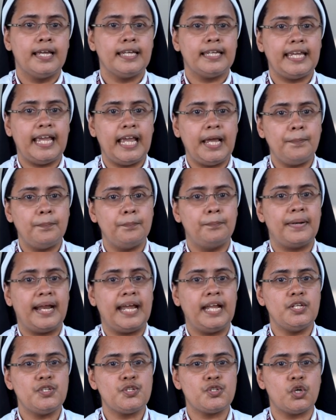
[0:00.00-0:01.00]
Keep
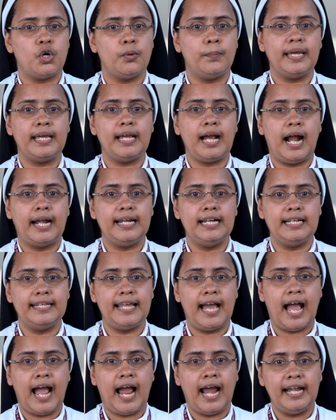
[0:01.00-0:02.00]
brainstorming until
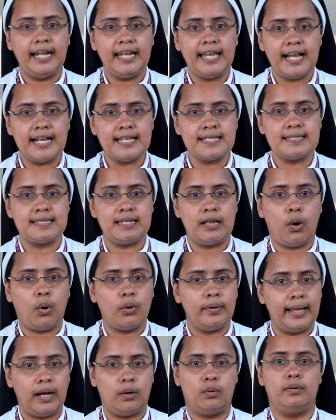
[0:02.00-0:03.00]
the ideas
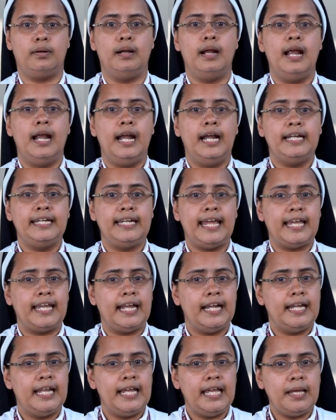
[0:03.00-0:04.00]
slow down. Take
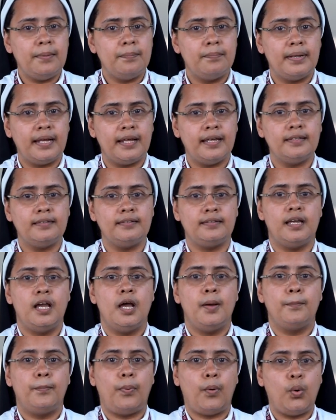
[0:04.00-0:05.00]
a deep breath,
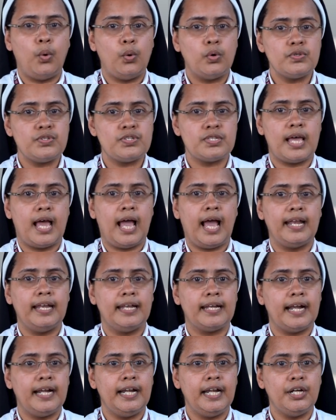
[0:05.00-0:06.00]
pause and
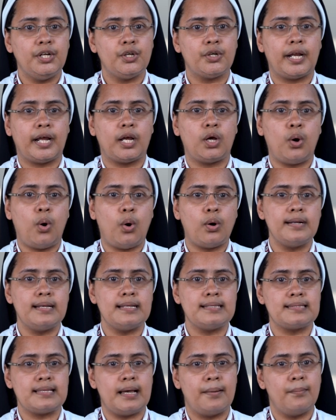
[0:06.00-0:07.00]
ready to record
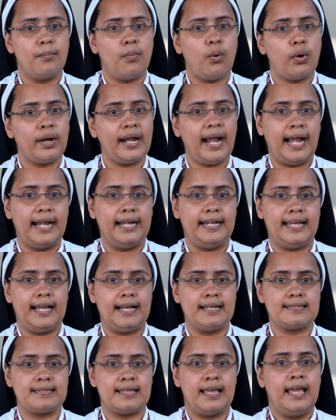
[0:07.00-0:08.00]
some more
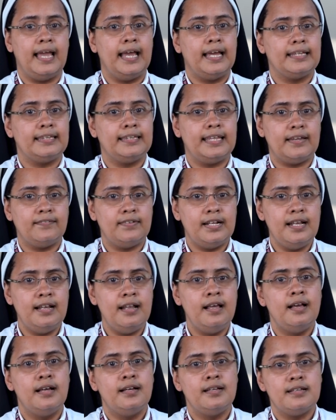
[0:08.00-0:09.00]
ideas. They will
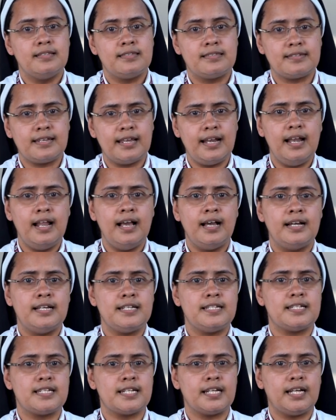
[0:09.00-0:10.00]
still
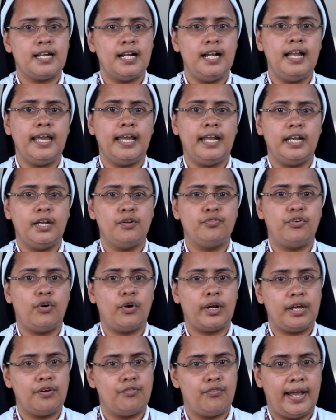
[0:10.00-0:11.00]
trickle in
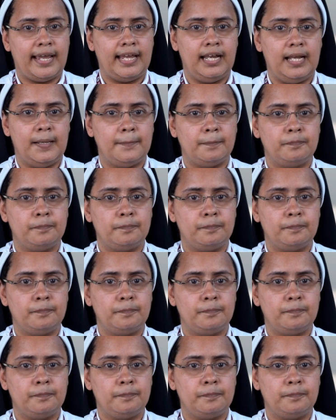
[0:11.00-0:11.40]
for a while.